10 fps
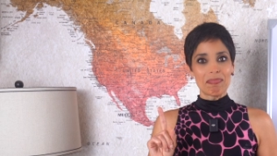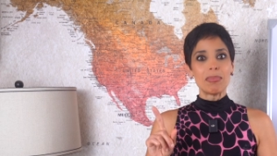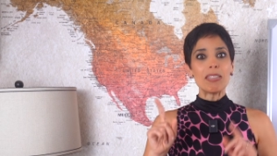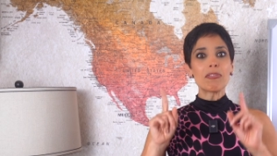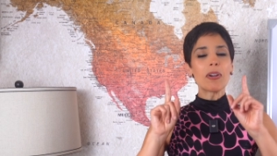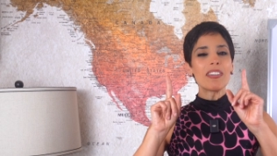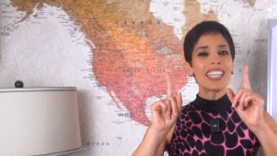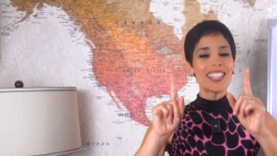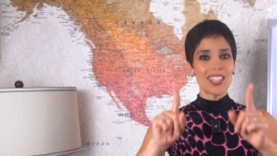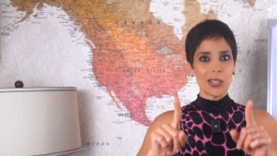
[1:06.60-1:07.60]
before we
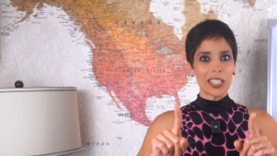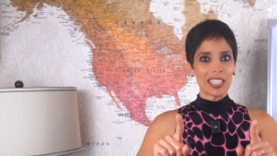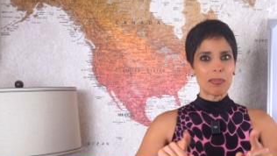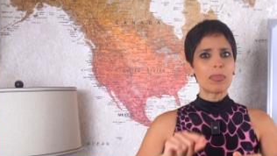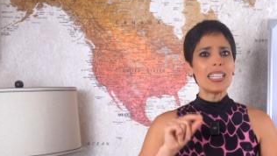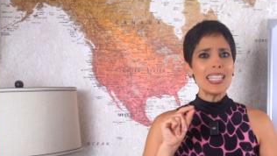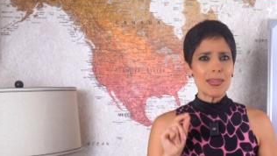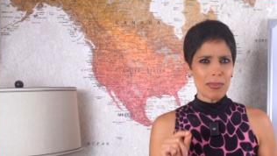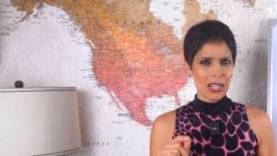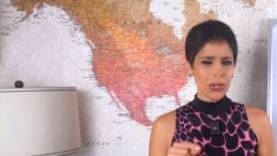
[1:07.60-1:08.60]
get started,
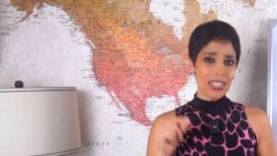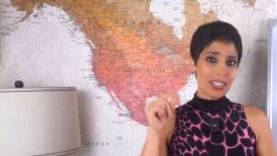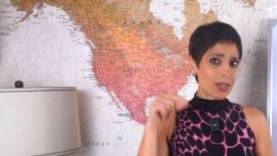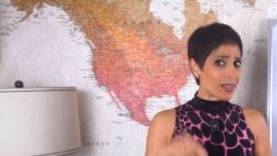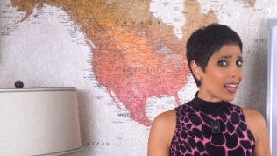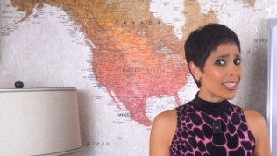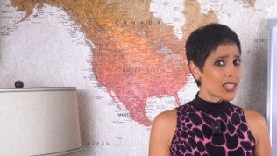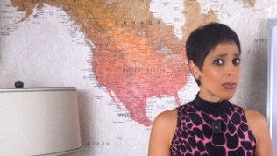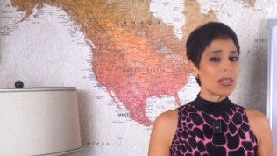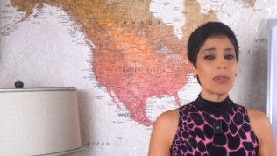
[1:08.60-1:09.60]
please make sure that you like
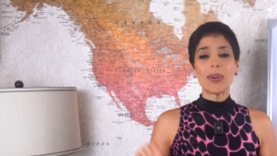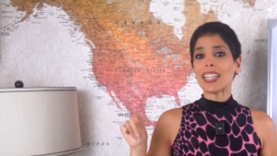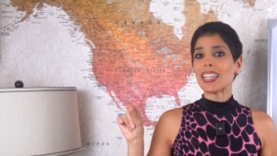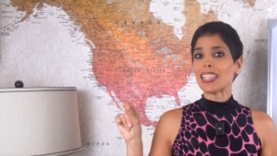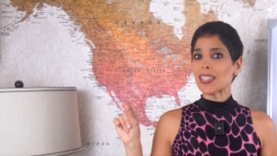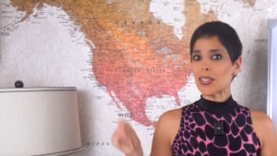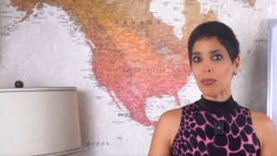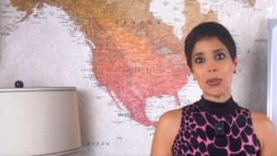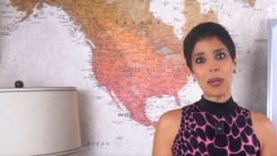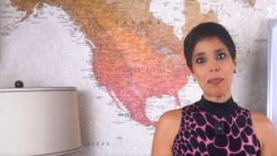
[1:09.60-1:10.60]
this video and hit the
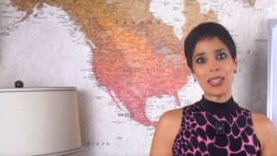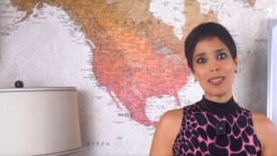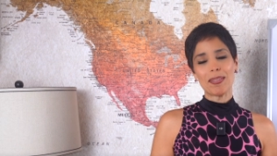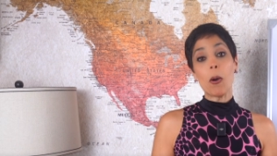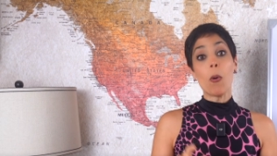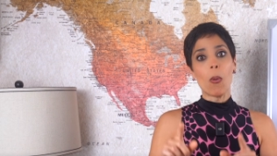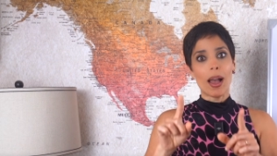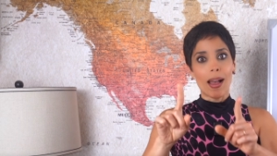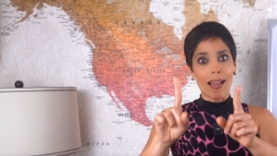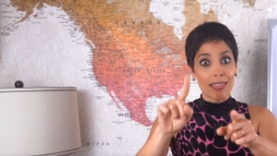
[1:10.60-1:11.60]
subscribe button.
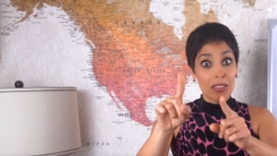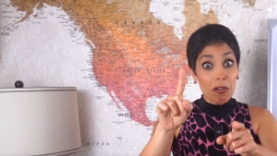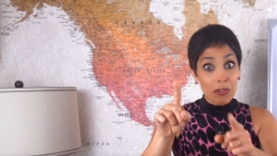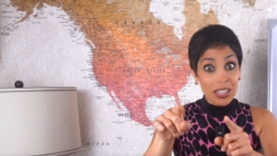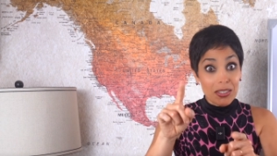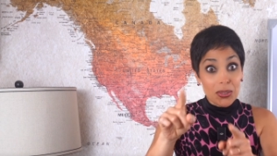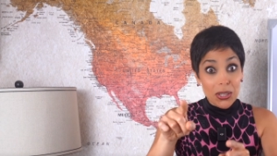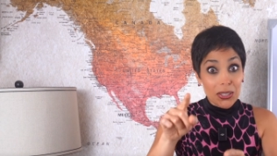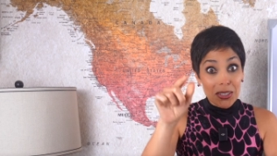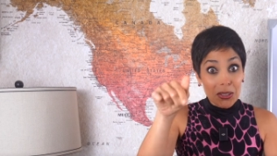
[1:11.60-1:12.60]
Oh, and don't forget to
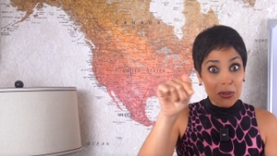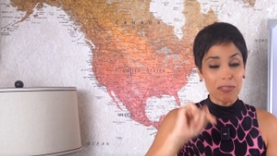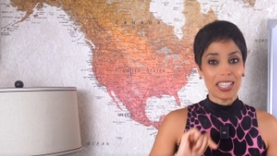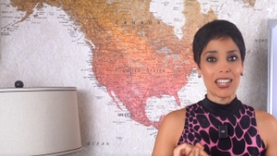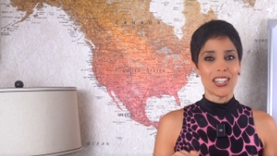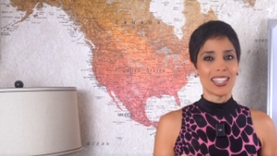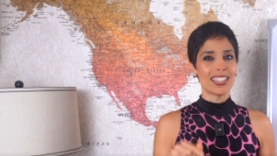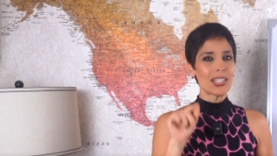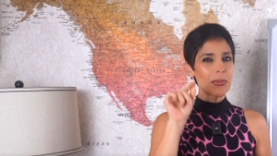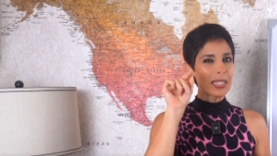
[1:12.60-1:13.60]
turn on the notification.
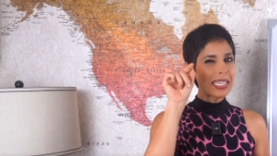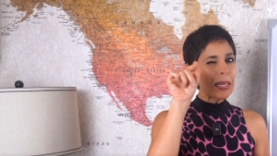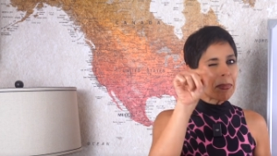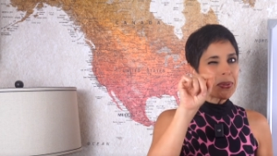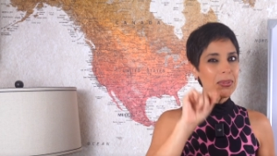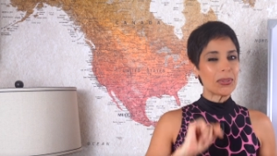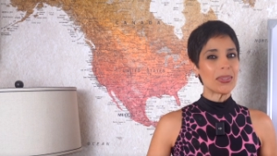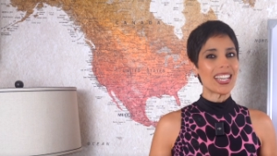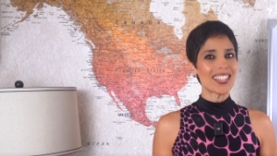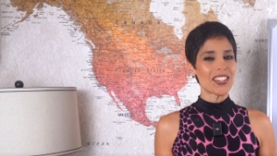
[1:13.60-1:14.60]
This will keep you
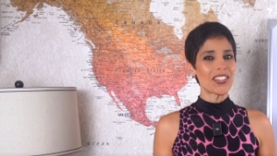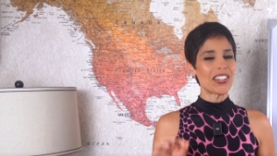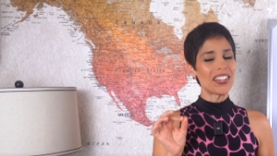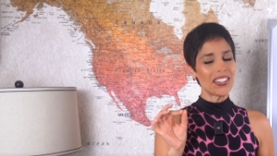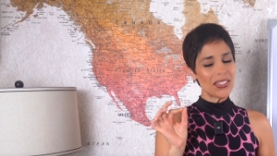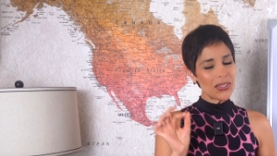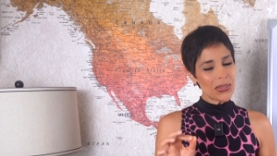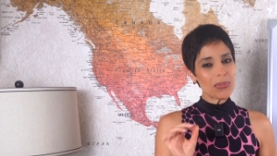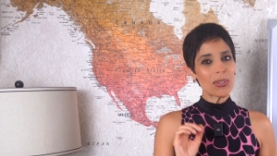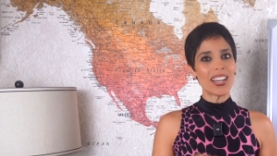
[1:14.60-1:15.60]
tuned as I share
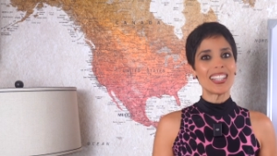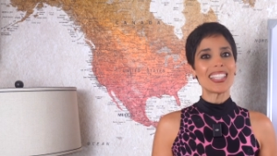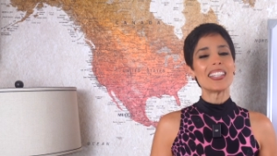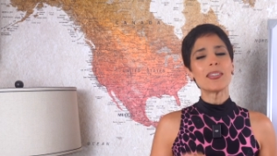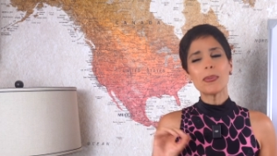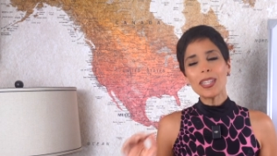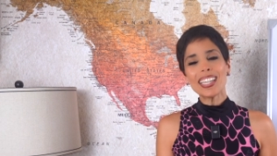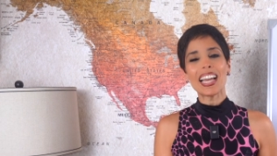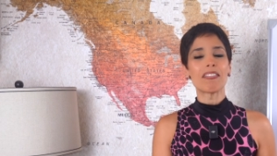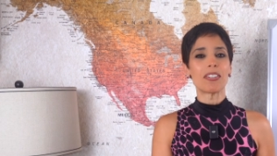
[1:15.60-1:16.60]
useful content
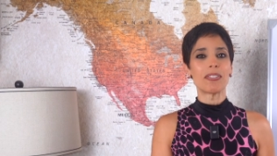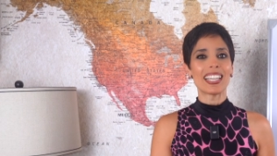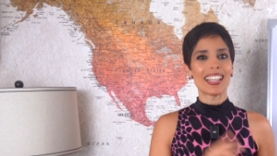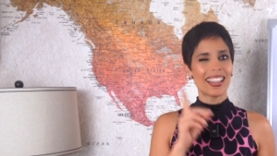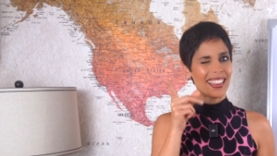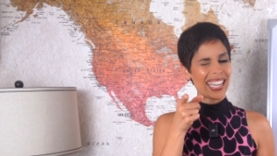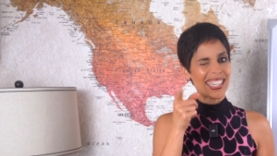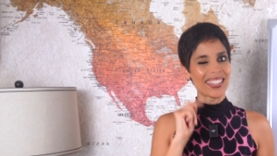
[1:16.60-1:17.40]
week after week. Thank